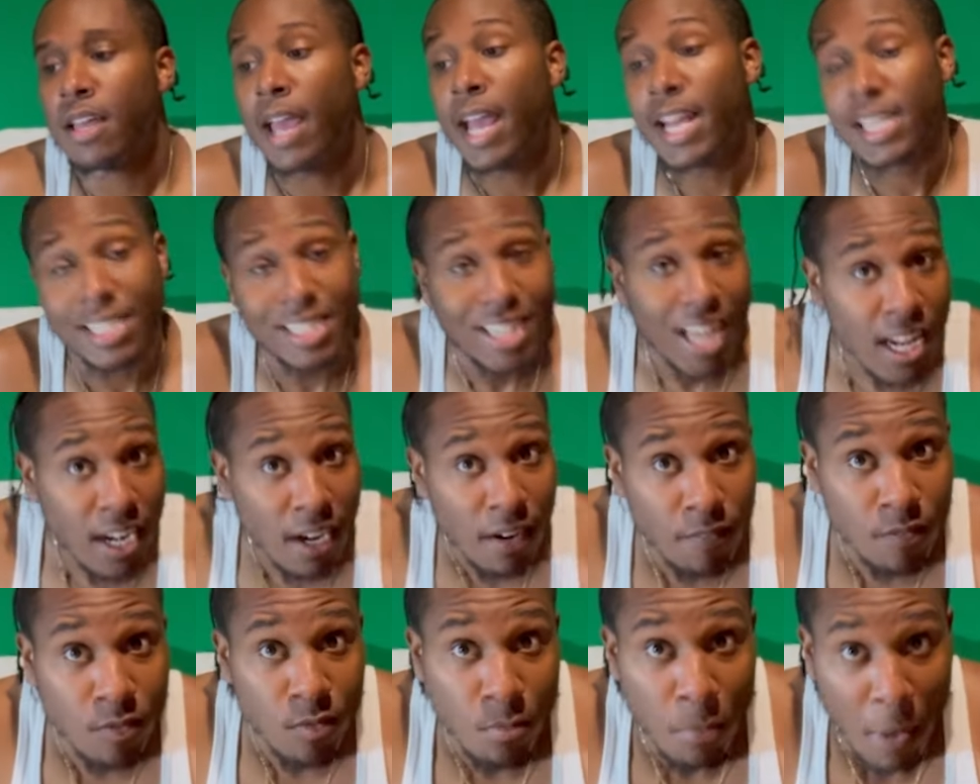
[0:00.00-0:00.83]
Instead
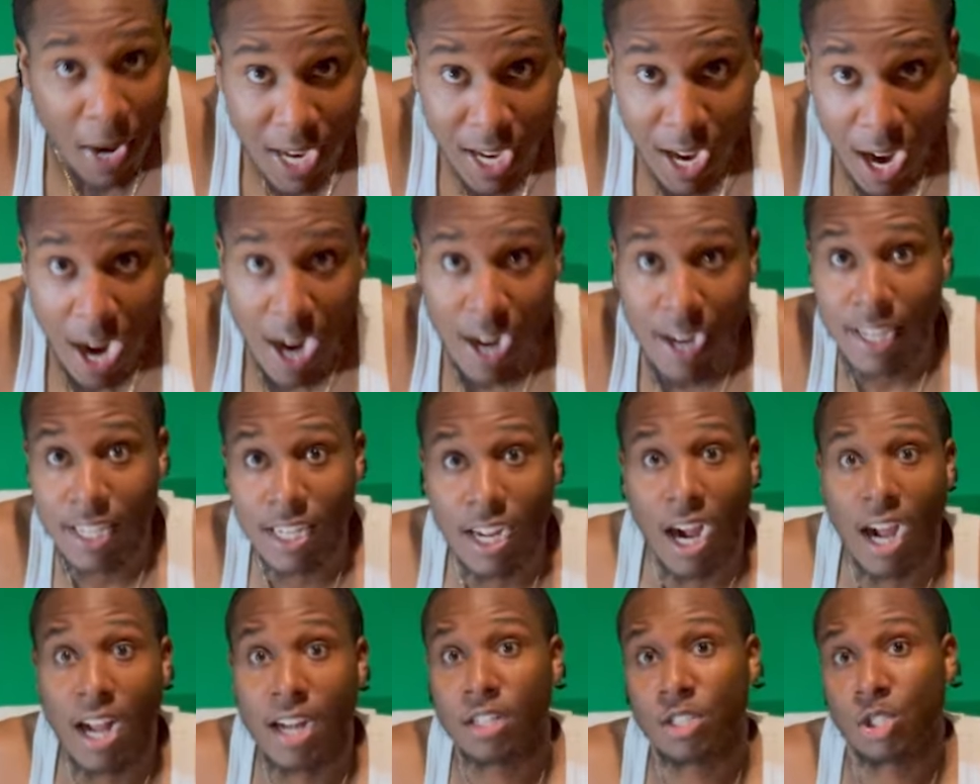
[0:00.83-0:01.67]
of Mike Conley
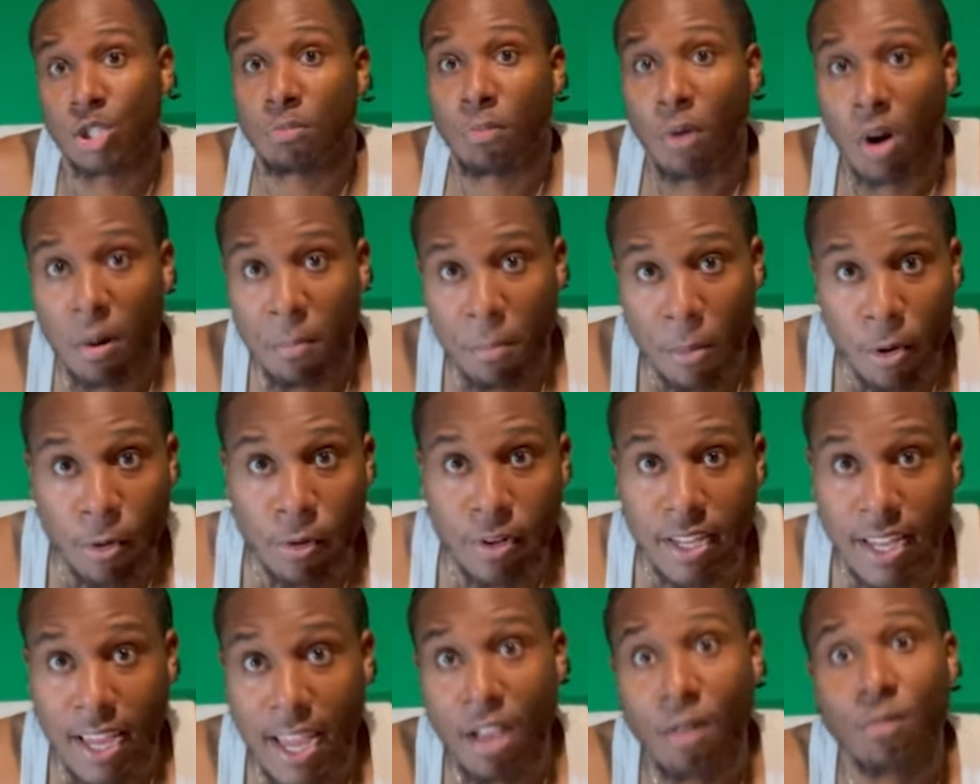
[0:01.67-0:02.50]
guarding Jamal
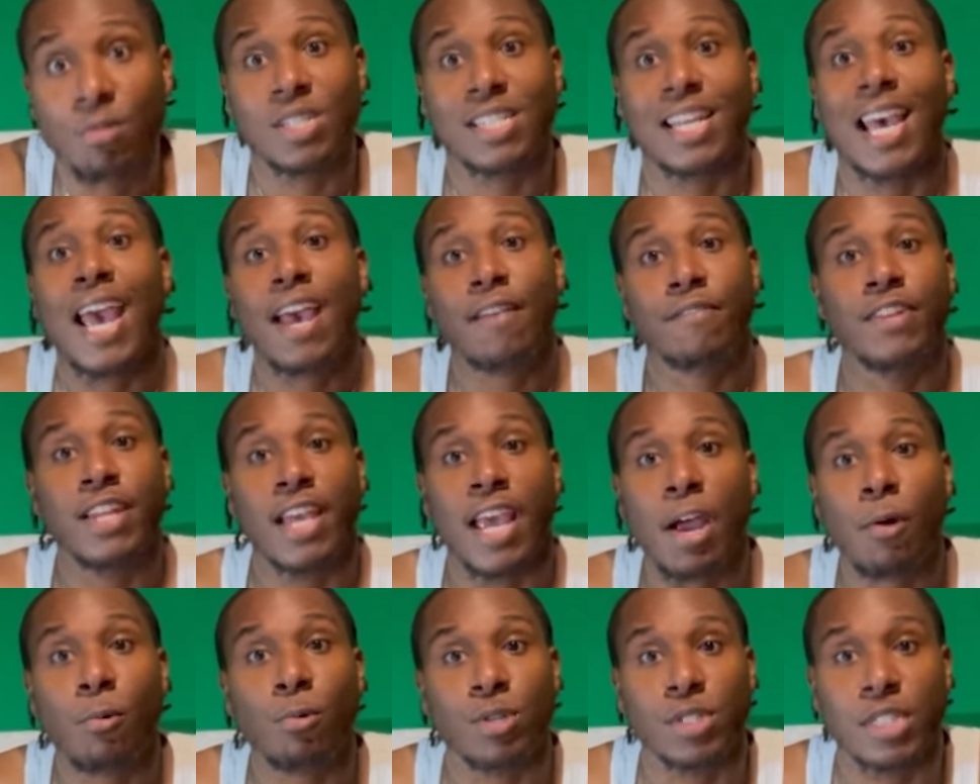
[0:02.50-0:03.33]
Murray, it was Anthony
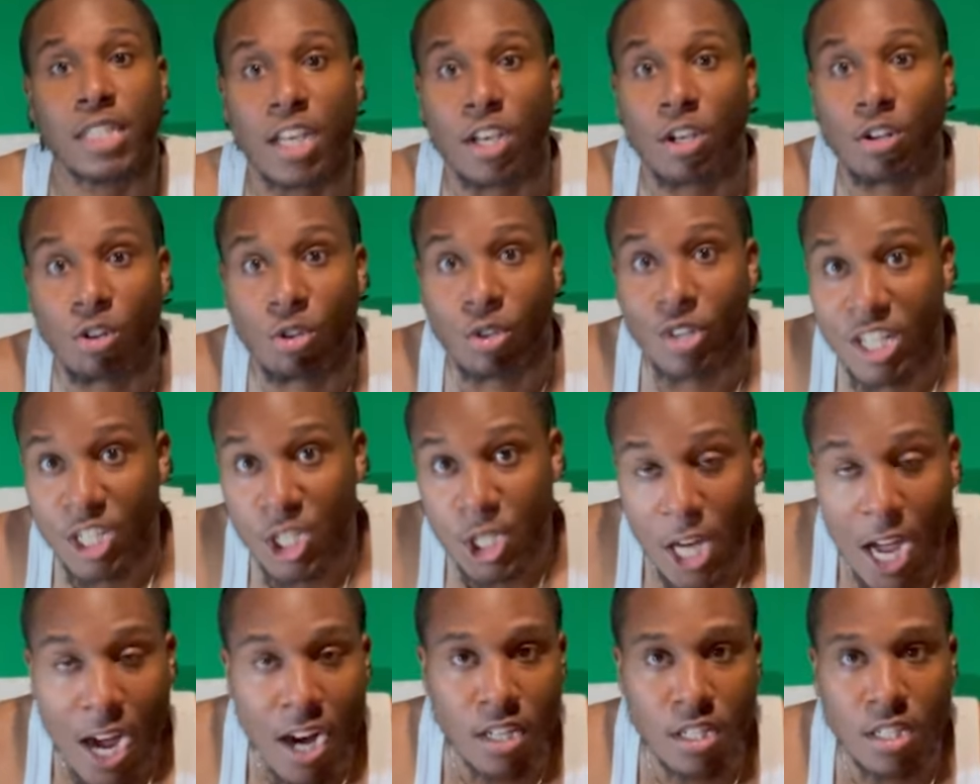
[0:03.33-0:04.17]
Edwards taking on a
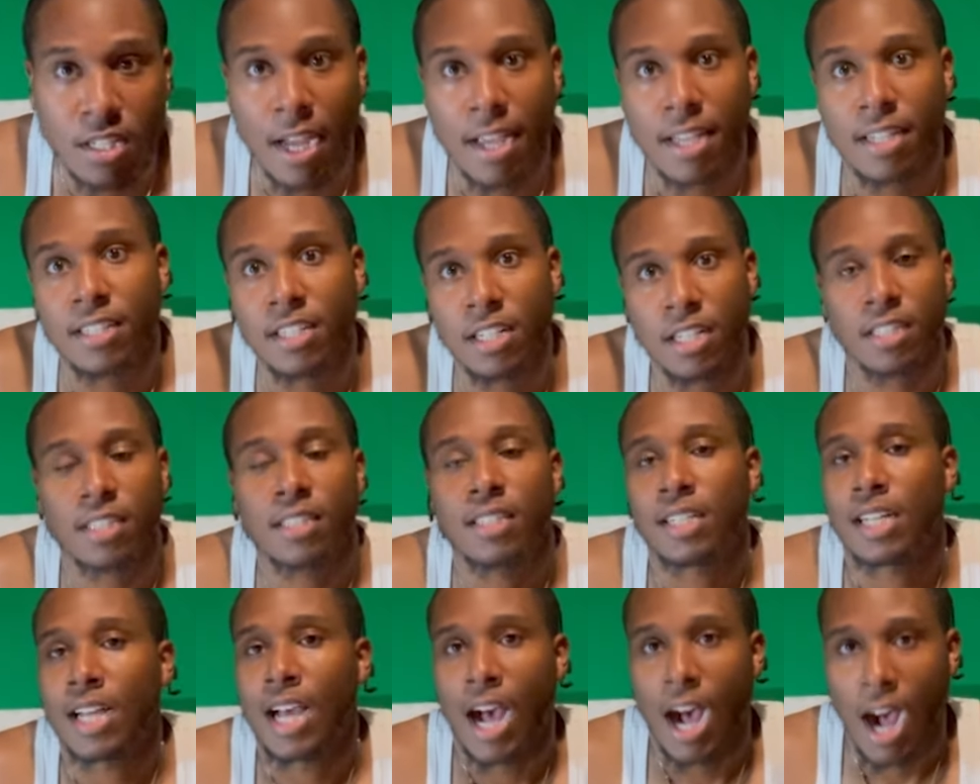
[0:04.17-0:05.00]
challenge like,
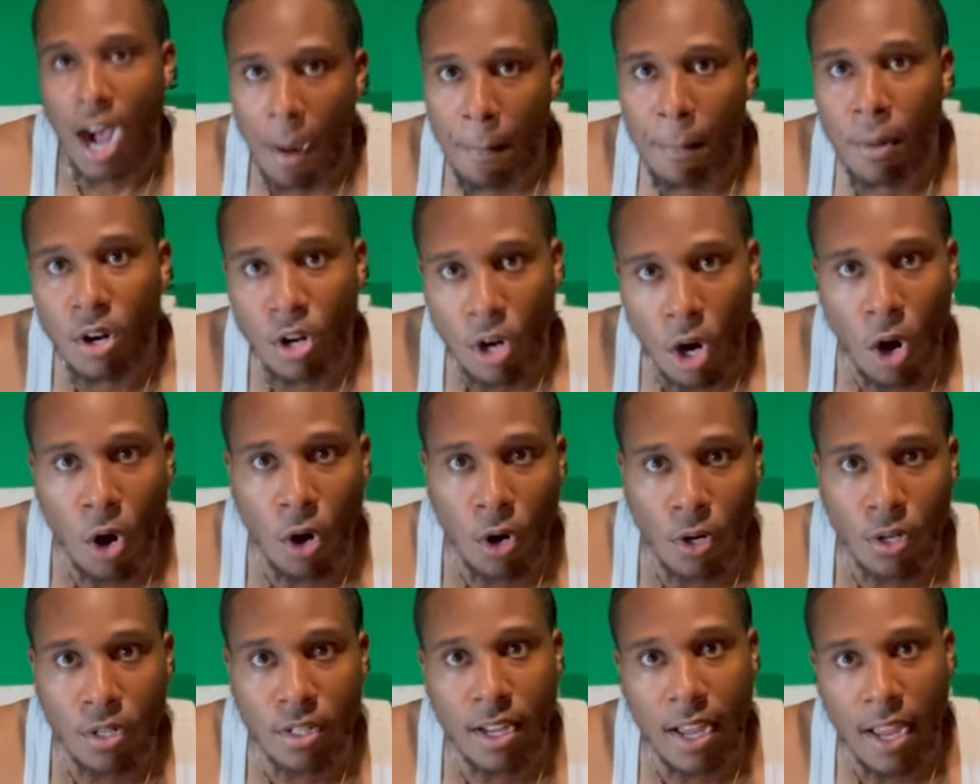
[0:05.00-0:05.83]
look, I'm a
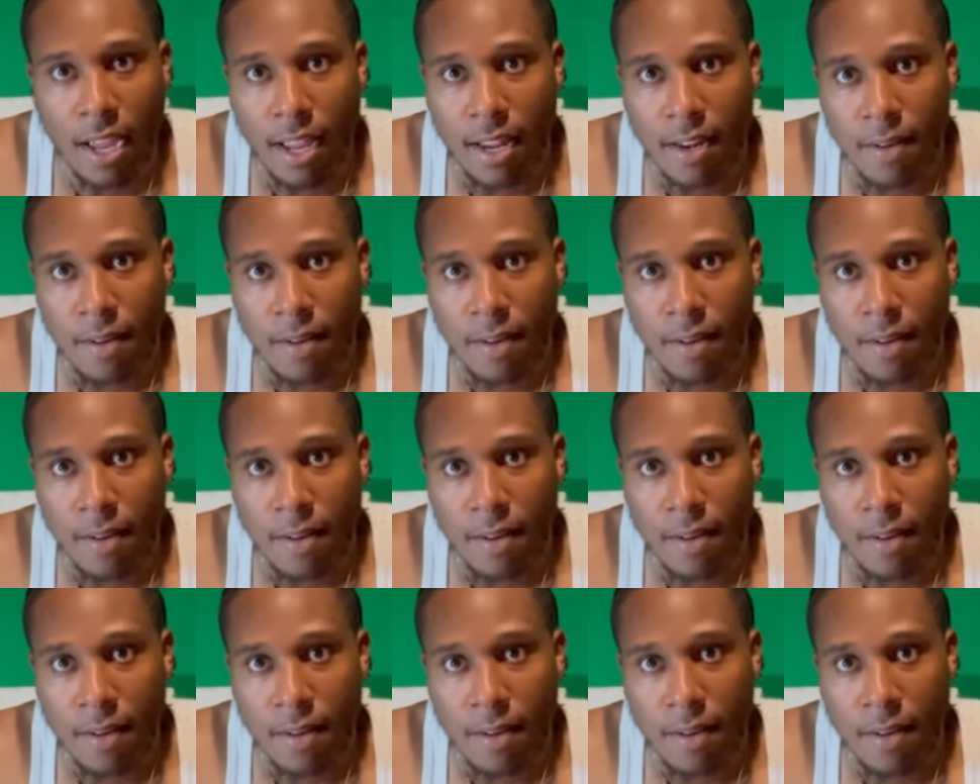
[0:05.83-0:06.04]
guard